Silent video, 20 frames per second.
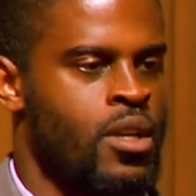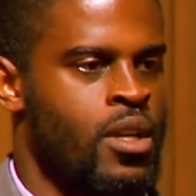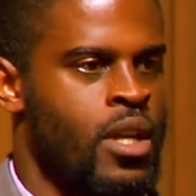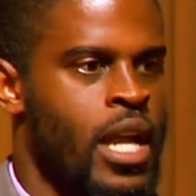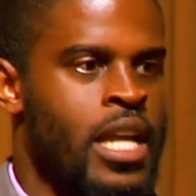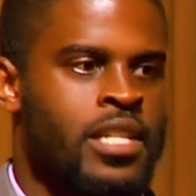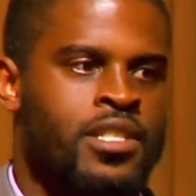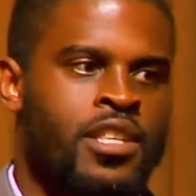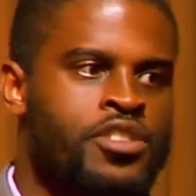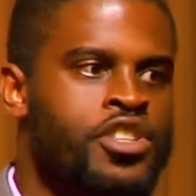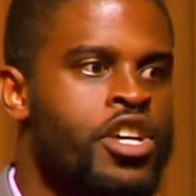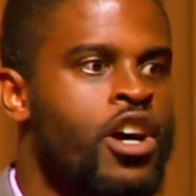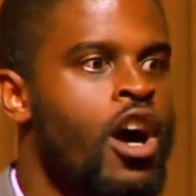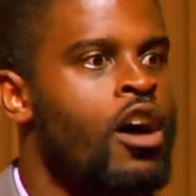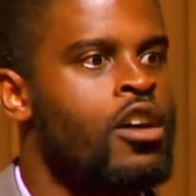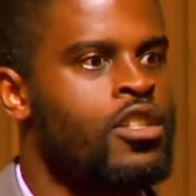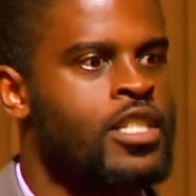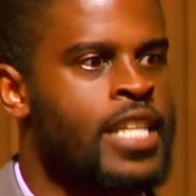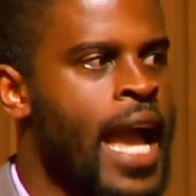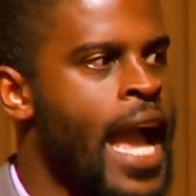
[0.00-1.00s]
It's a
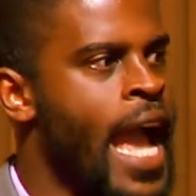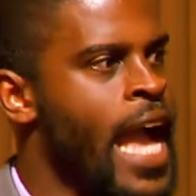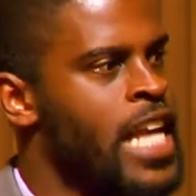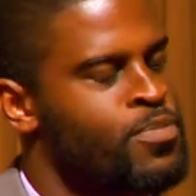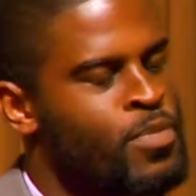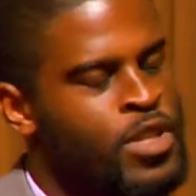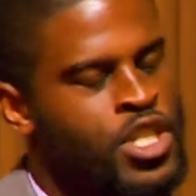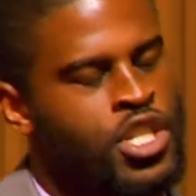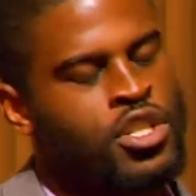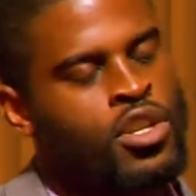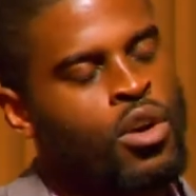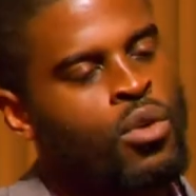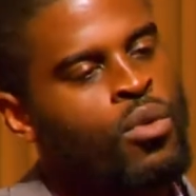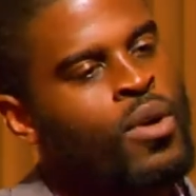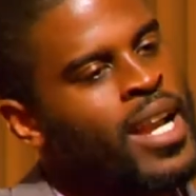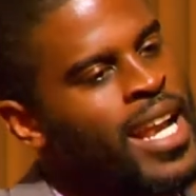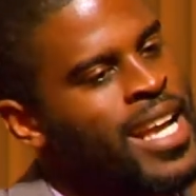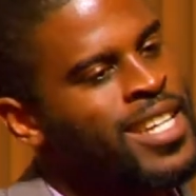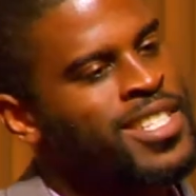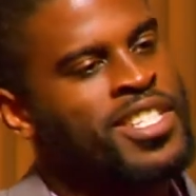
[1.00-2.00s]
tall task, but you know
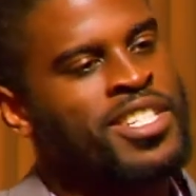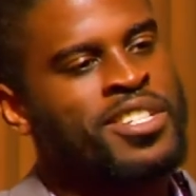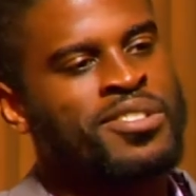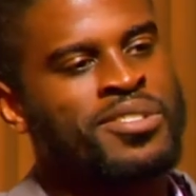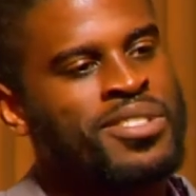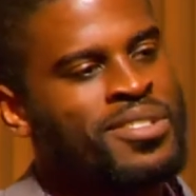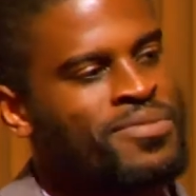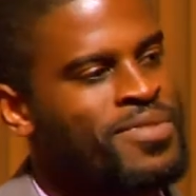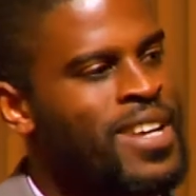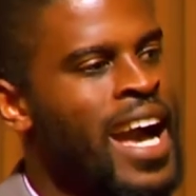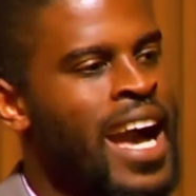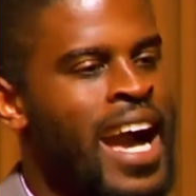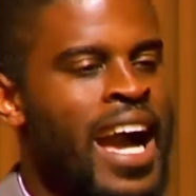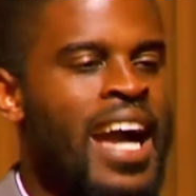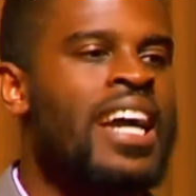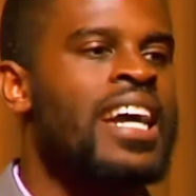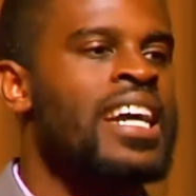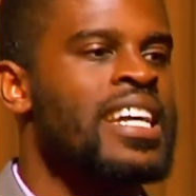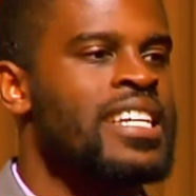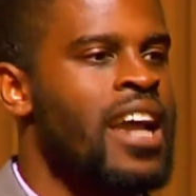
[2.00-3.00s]
what? As children of God,
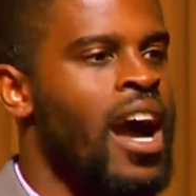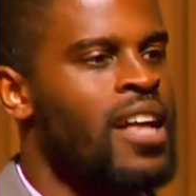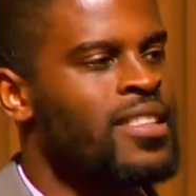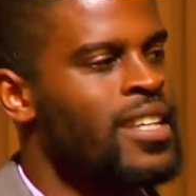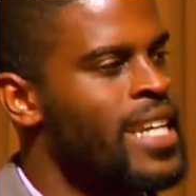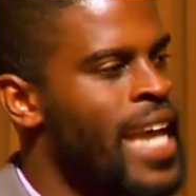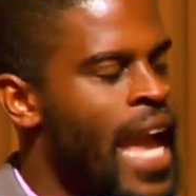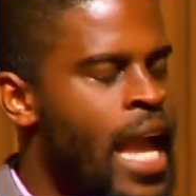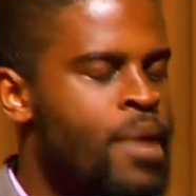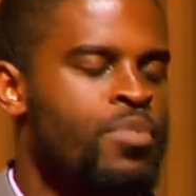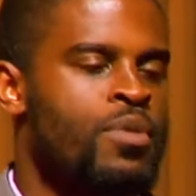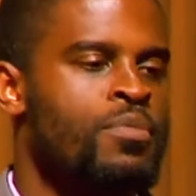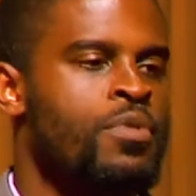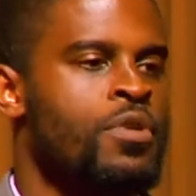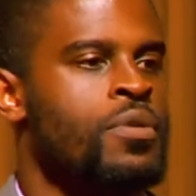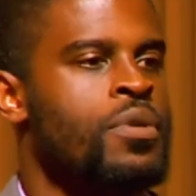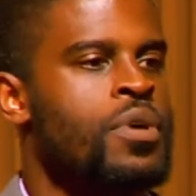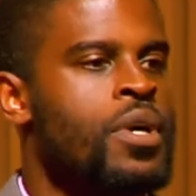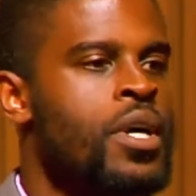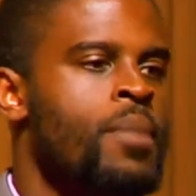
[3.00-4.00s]
y'all are capable.
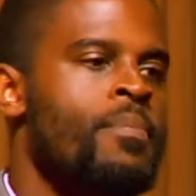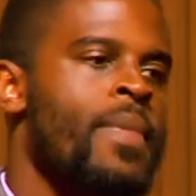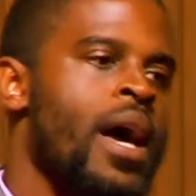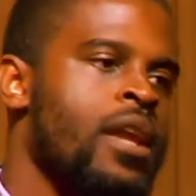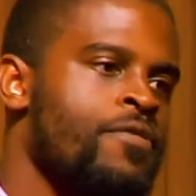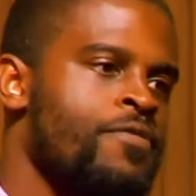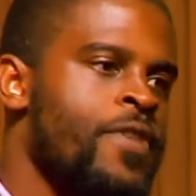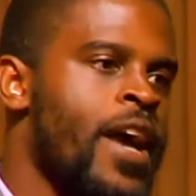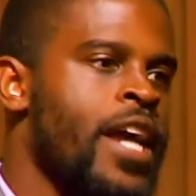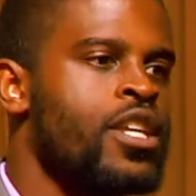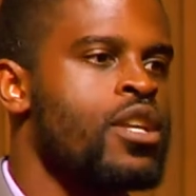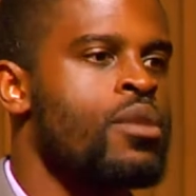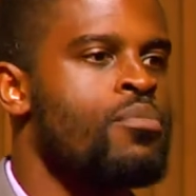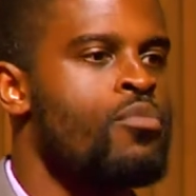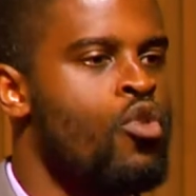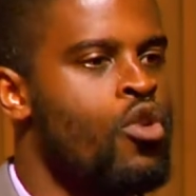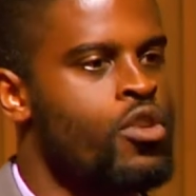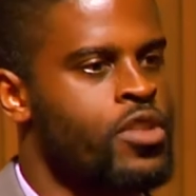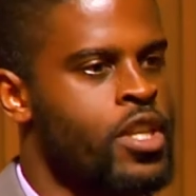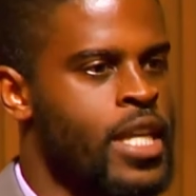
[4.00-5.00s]
Matter of fact, you're
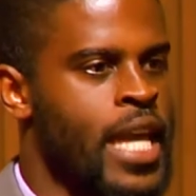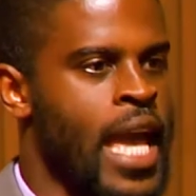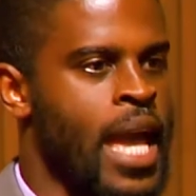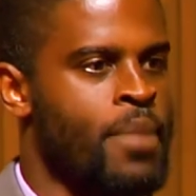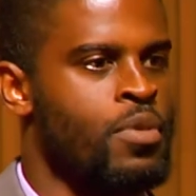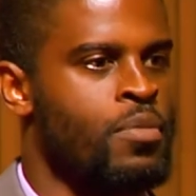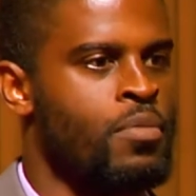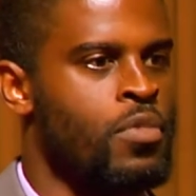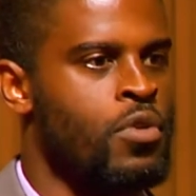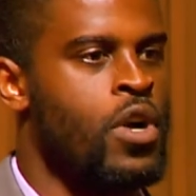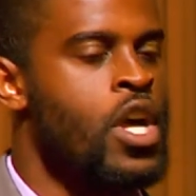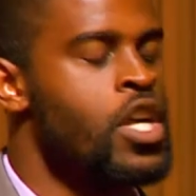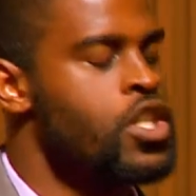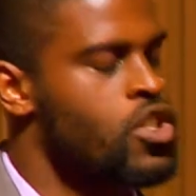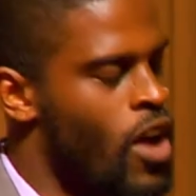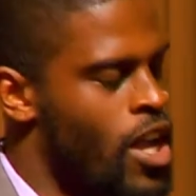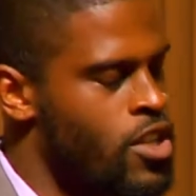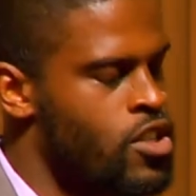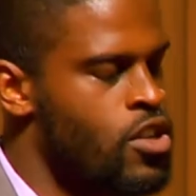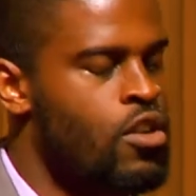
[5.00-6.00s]
more than capable.
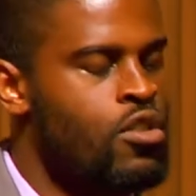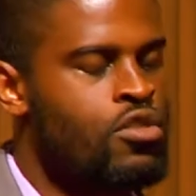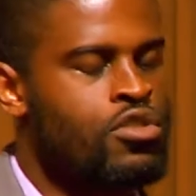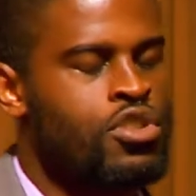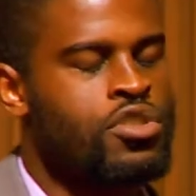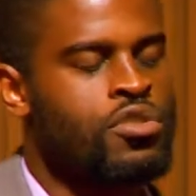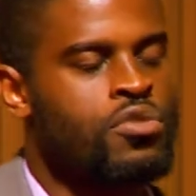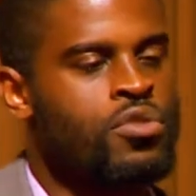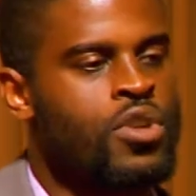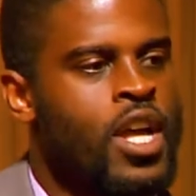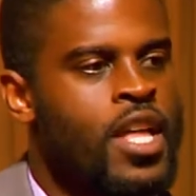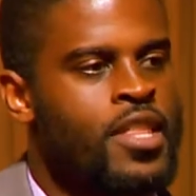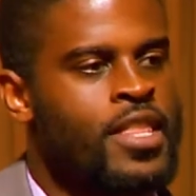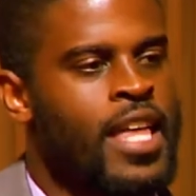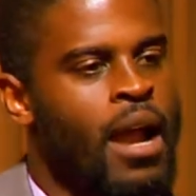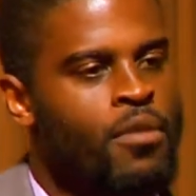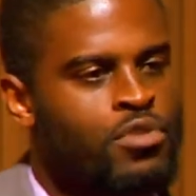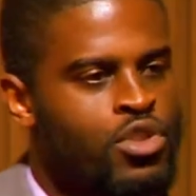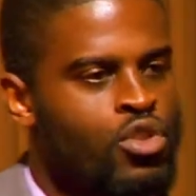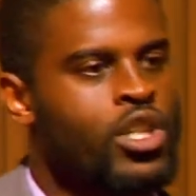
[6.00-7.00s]
So I told you that
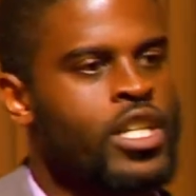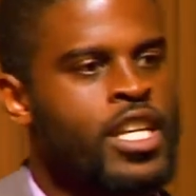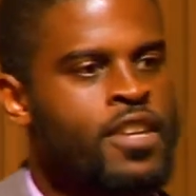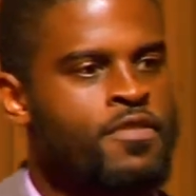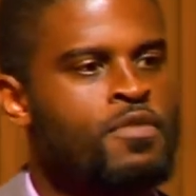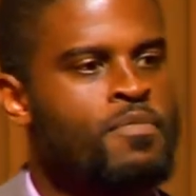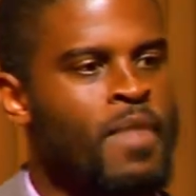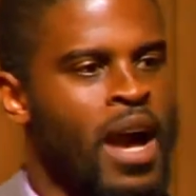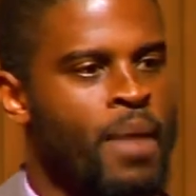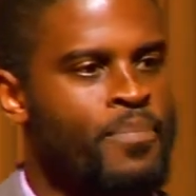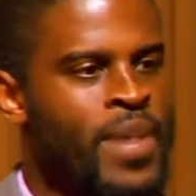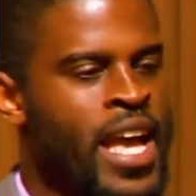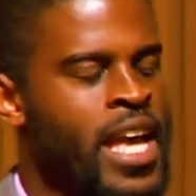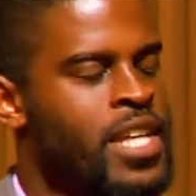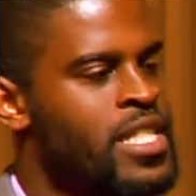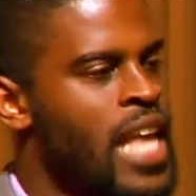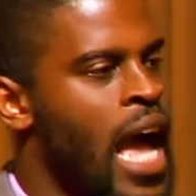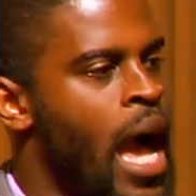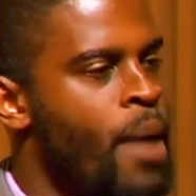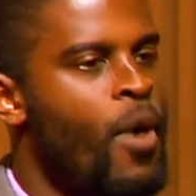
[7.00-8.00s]
I was going to give you my
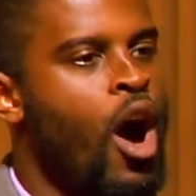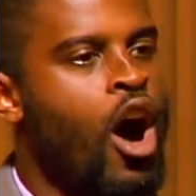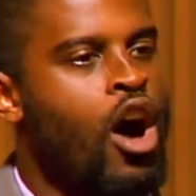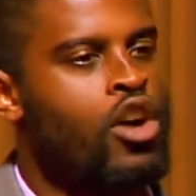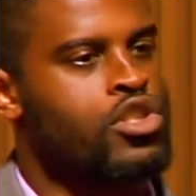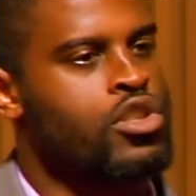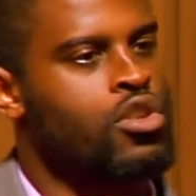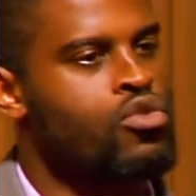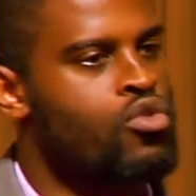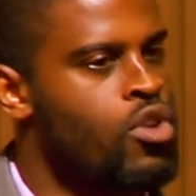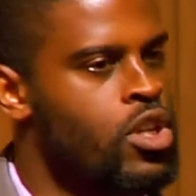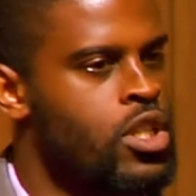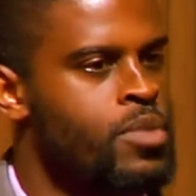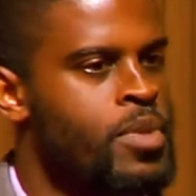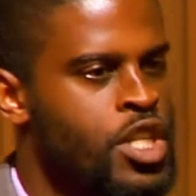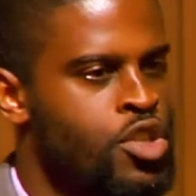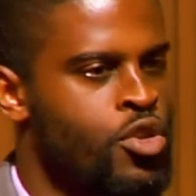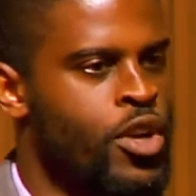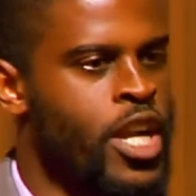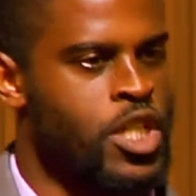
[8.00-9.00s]
best. I'm also going to be
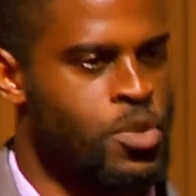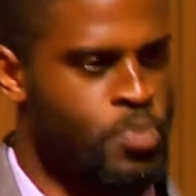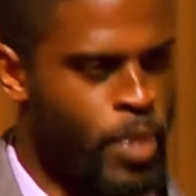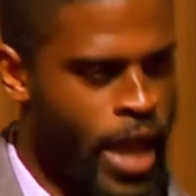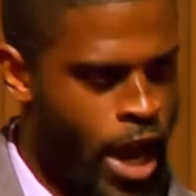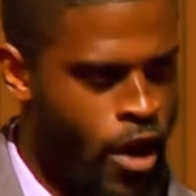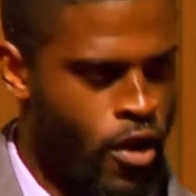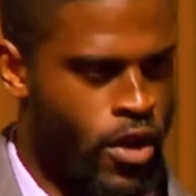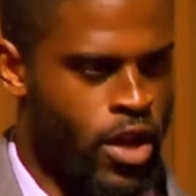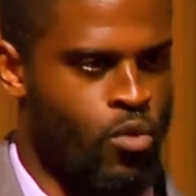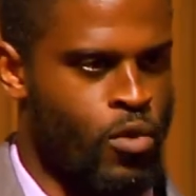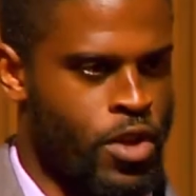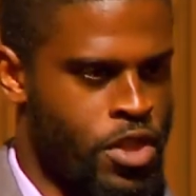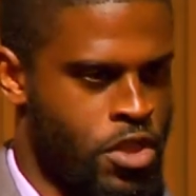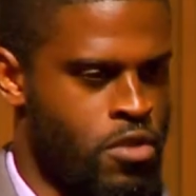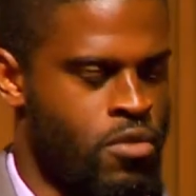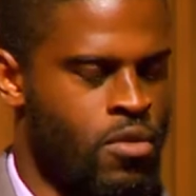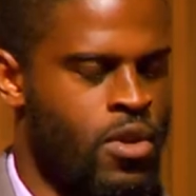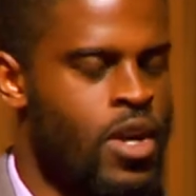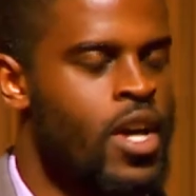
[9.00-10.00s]
transparent with
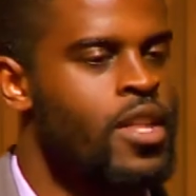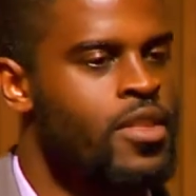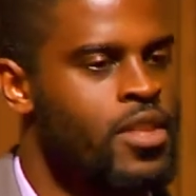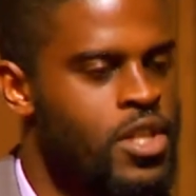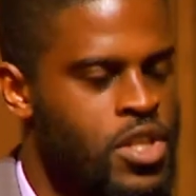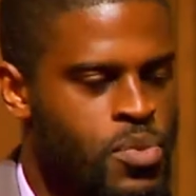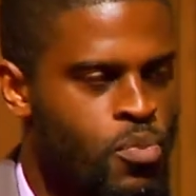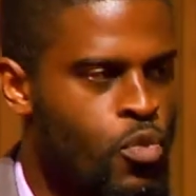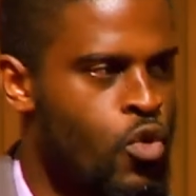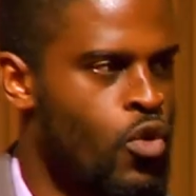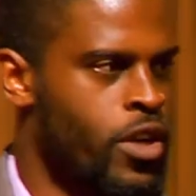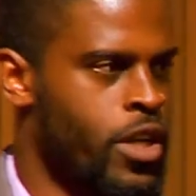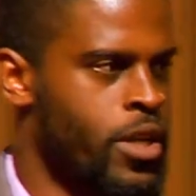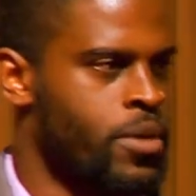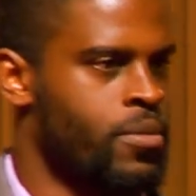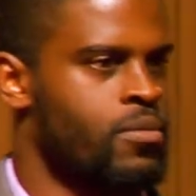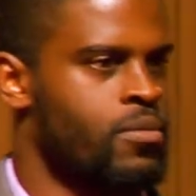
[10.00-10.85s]
you this morning.